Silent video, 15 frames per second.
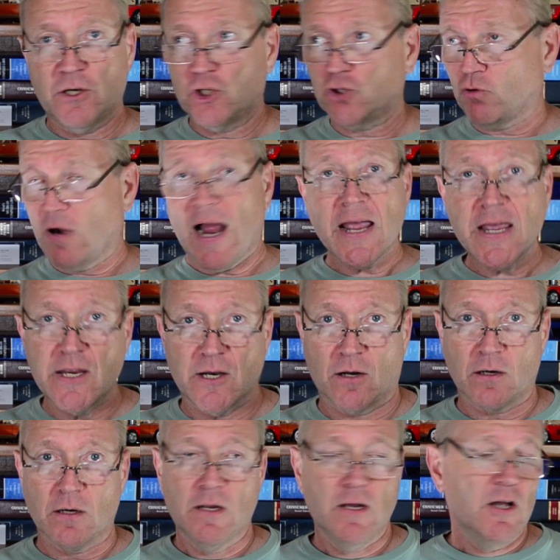to try
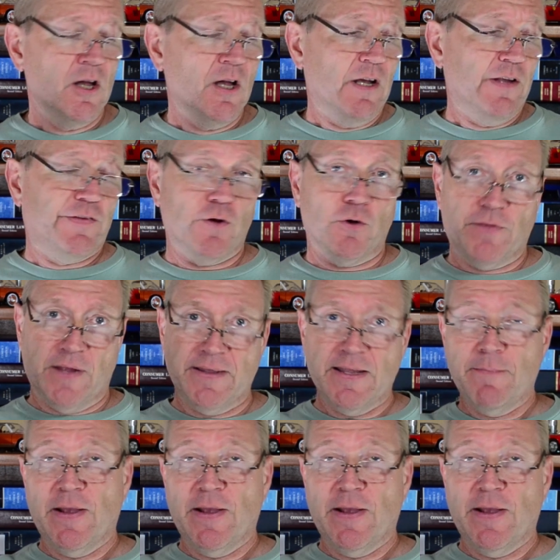here? So then they